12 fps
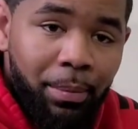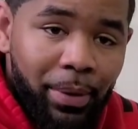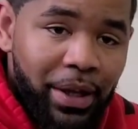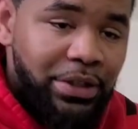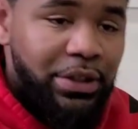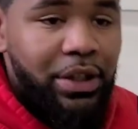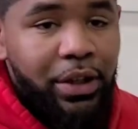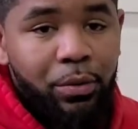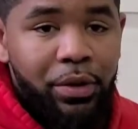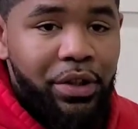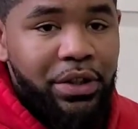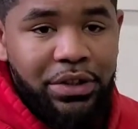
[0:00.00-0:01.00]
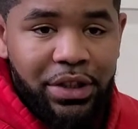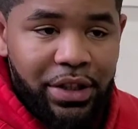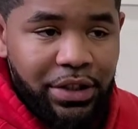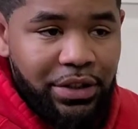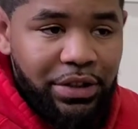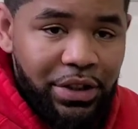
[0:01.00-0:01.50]
Basically, what this
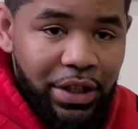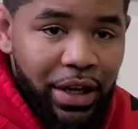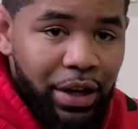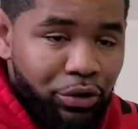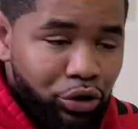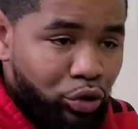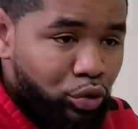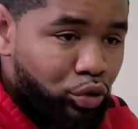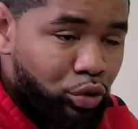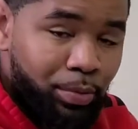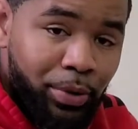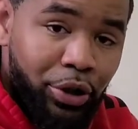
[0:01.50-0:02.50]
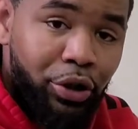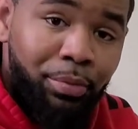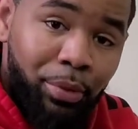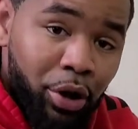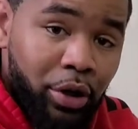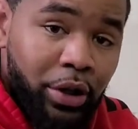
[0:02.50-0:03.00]
does is allow you to put your
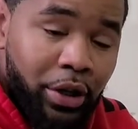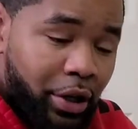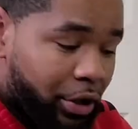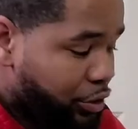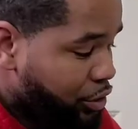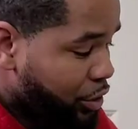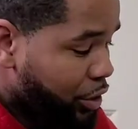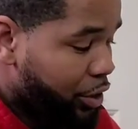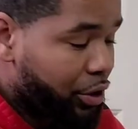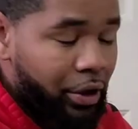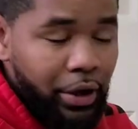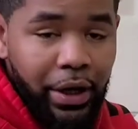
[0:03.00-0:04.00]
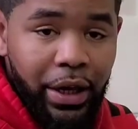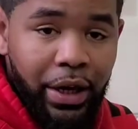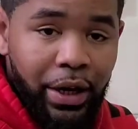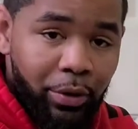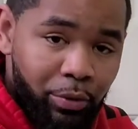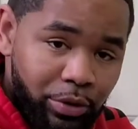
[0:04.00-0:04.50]
ball in here, turn it on,
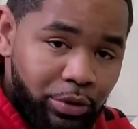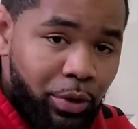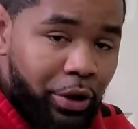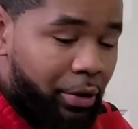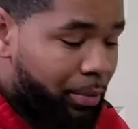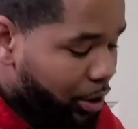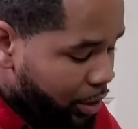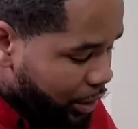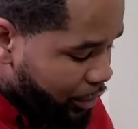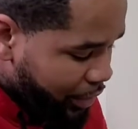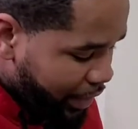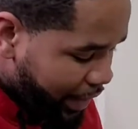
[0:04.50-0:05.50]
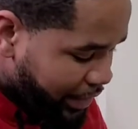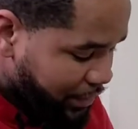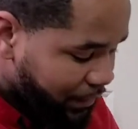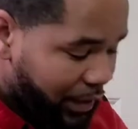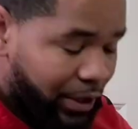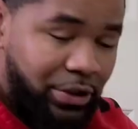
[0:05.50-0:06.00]
and it will sweat your ball out. It
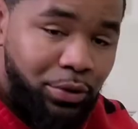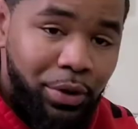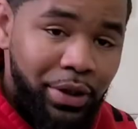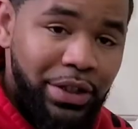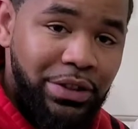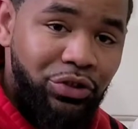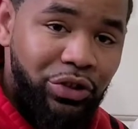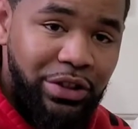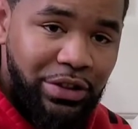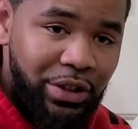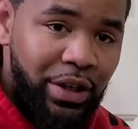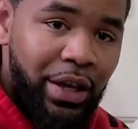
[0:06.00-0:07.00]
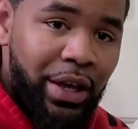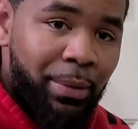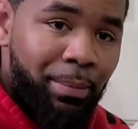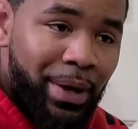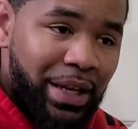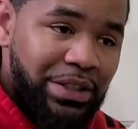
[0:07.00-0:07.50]
has vents, so it doesn't just
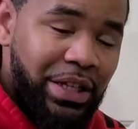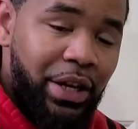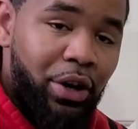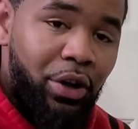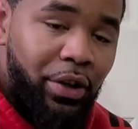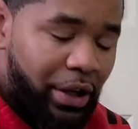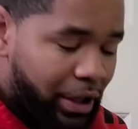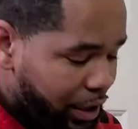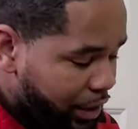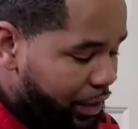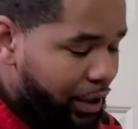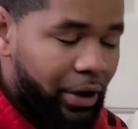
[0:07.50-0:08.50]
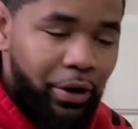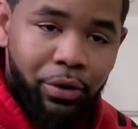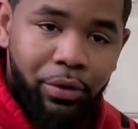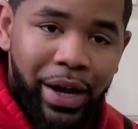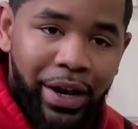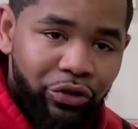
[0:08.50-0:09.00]
maintain all the heat in there.
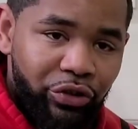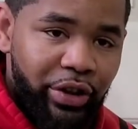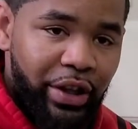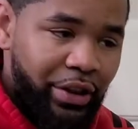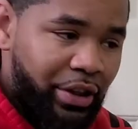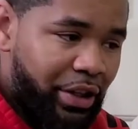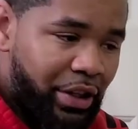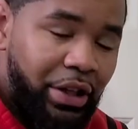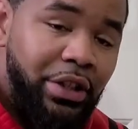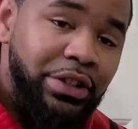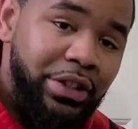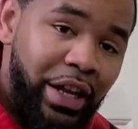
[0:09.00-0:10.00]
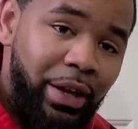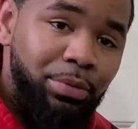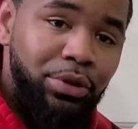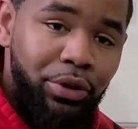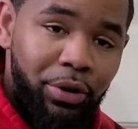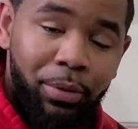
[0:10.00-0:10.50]
It'll actually let the heat
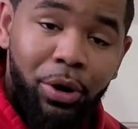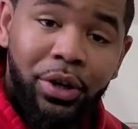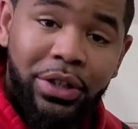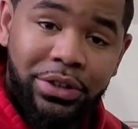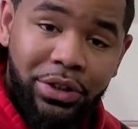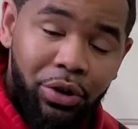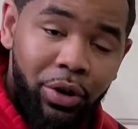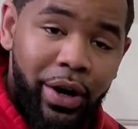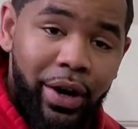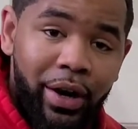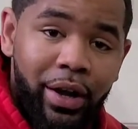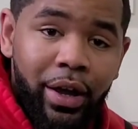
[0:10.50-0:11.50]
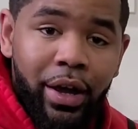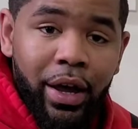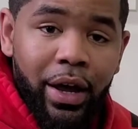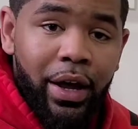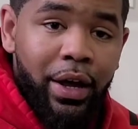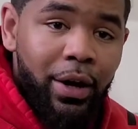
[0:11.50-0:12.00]
escape so your ball doesn't crack.
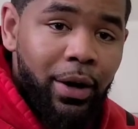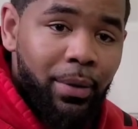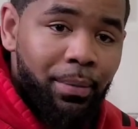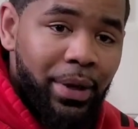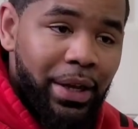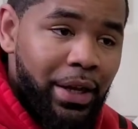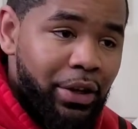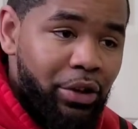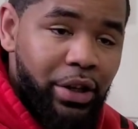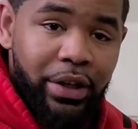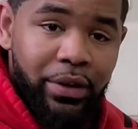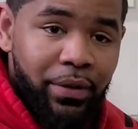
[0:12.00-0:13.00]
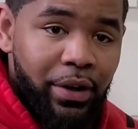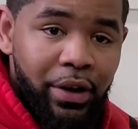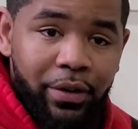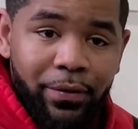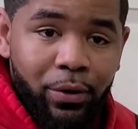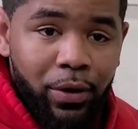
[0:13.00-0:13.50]
And you can leave it in
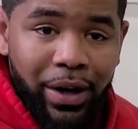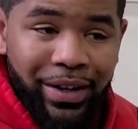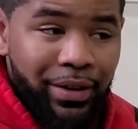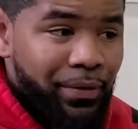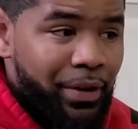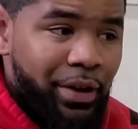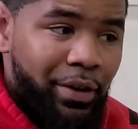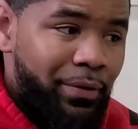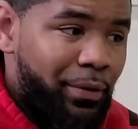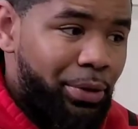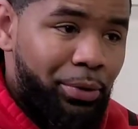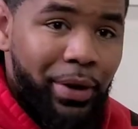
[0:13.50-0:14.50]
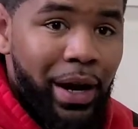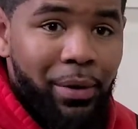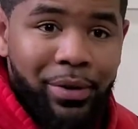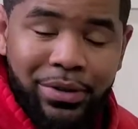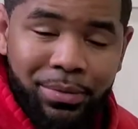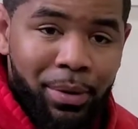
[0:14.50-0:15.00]
there I left it in there for 3
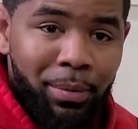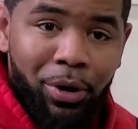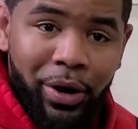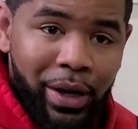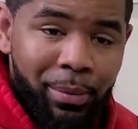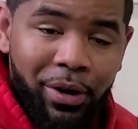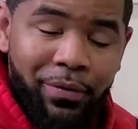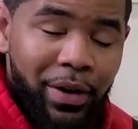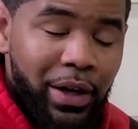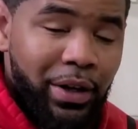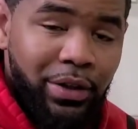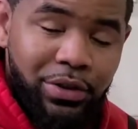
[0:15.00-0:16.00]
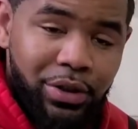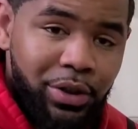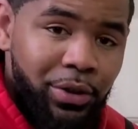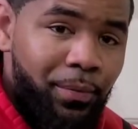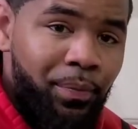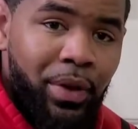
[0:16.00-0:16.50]
hours and my ball came out fine.
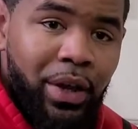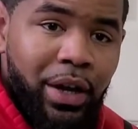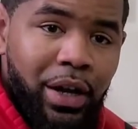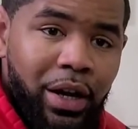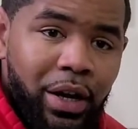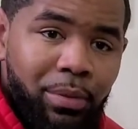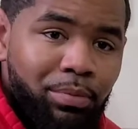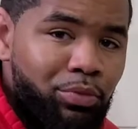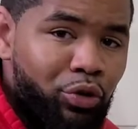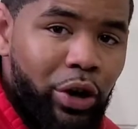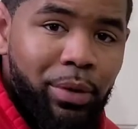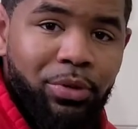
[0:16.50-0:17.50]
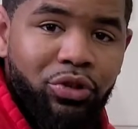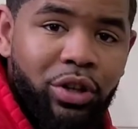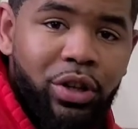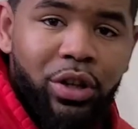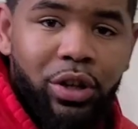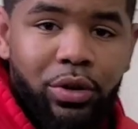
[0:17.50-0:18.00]
So, great
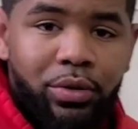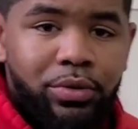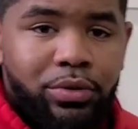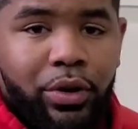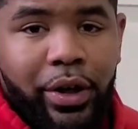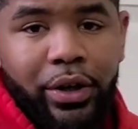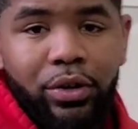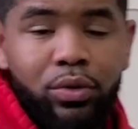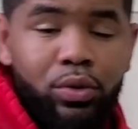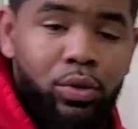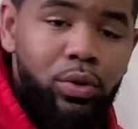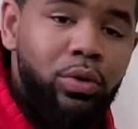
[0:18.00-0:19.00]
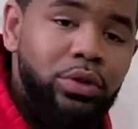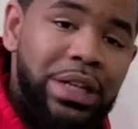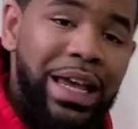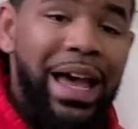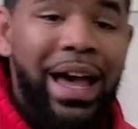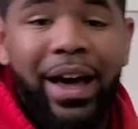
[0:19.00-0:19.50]
machine to use, great tool
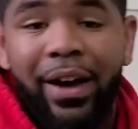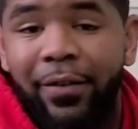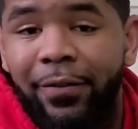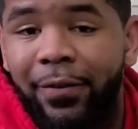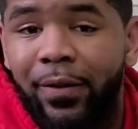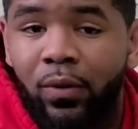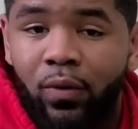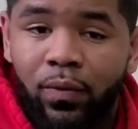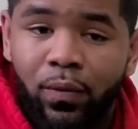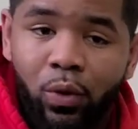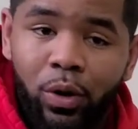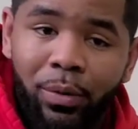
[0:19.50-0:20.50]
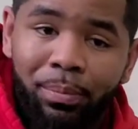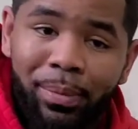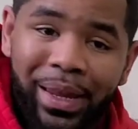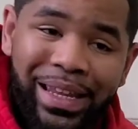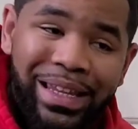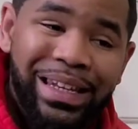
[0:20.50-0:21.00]
to have for
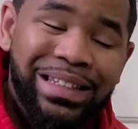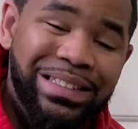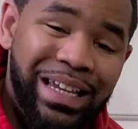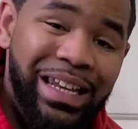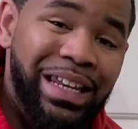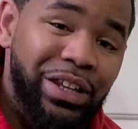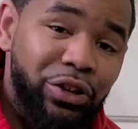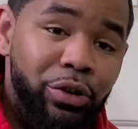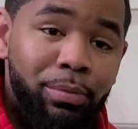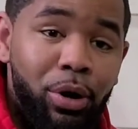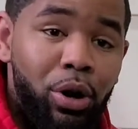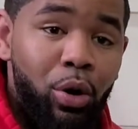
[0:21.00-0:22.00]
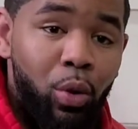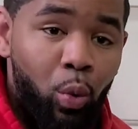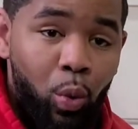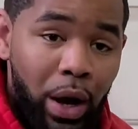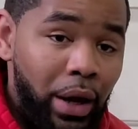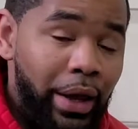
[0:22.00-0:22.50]
maintaining your ball
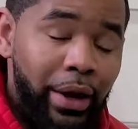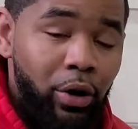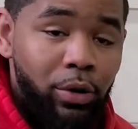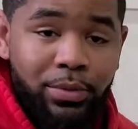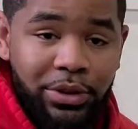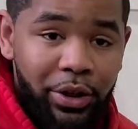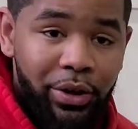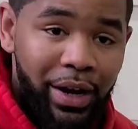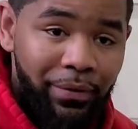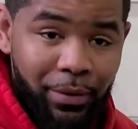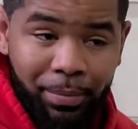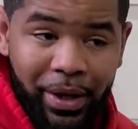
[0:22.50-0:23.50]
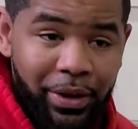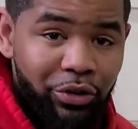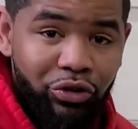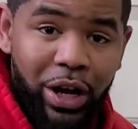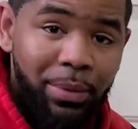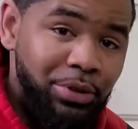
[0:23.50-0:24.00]
while at home so you don't have to pay
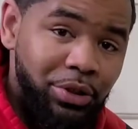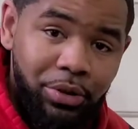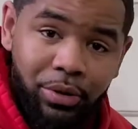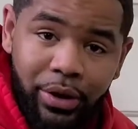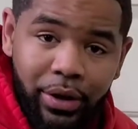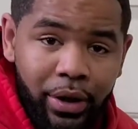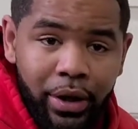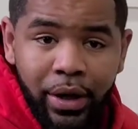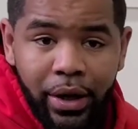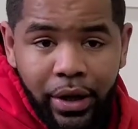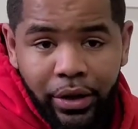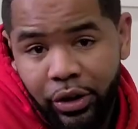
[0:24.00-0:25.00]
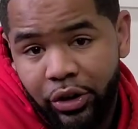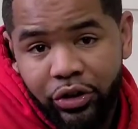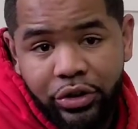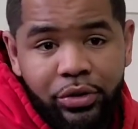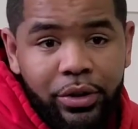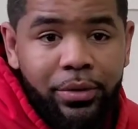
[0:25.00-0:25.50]
the shop to do it. You can
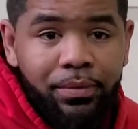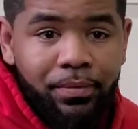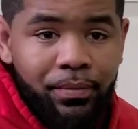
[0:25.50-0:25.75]
just do it.